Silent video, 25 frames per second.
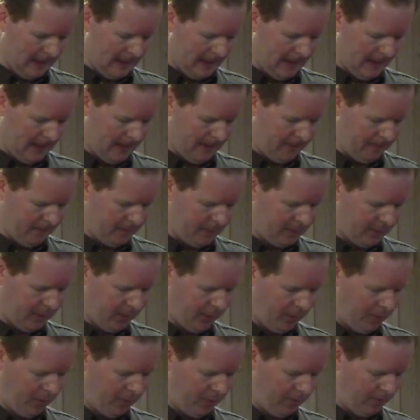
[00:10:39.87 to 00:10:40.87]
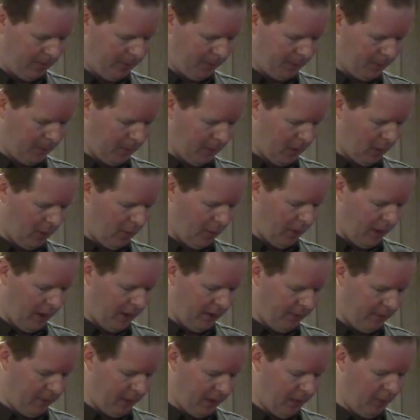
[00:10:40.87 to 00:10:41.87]
Um, so we
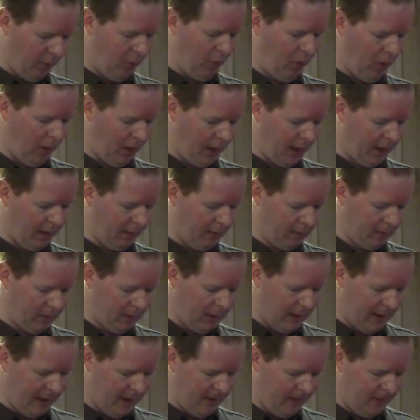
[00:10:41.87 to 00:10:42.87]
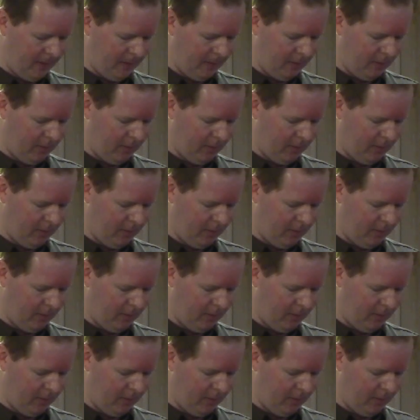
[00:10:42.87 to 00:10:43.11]
have been working uh,